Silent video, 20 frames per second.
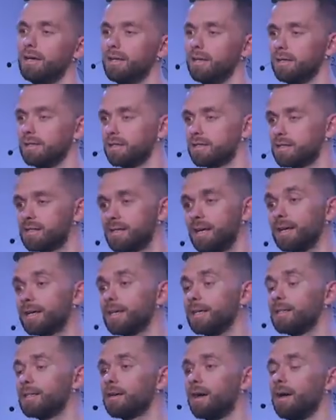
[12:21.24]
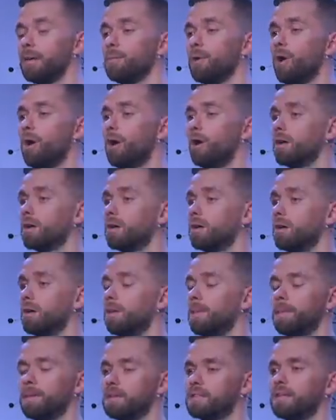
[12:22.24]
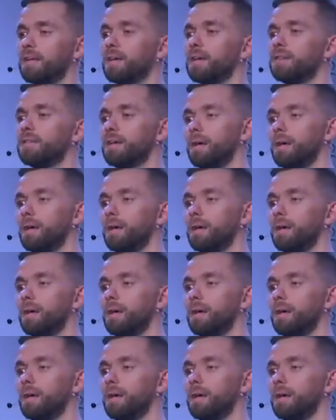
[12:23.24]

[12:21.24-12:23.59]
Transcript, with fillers: The second time ark, the second